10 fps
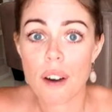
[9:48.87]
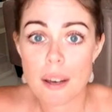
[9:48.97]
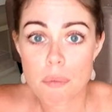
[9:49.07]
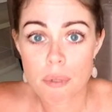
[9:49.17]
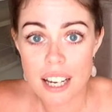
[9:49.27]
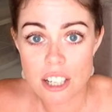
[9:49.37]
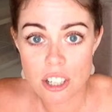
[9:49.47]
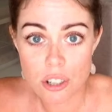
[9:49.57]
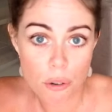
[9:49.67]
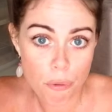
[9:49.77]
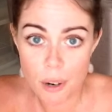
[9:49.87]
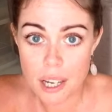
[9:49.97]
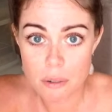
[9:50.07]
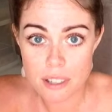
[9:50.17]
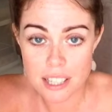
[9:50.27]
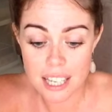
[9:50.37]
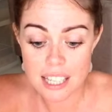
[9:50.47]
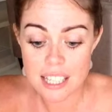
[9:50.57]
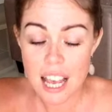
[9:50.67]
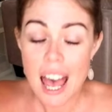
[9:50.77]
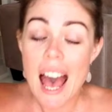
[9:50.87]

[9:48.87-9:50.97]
vibration, your frequencies,